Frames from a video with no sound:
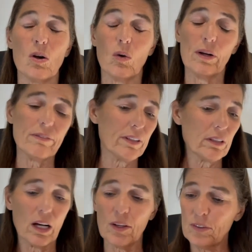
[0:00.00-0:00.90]
or
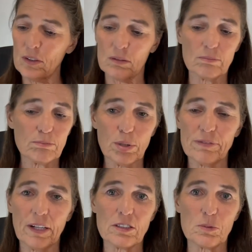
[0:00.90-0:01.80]
even other
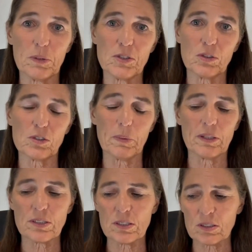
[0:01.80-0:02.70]
profound spiritual
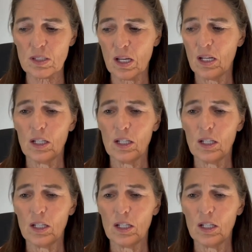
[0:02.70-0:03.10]
experiences.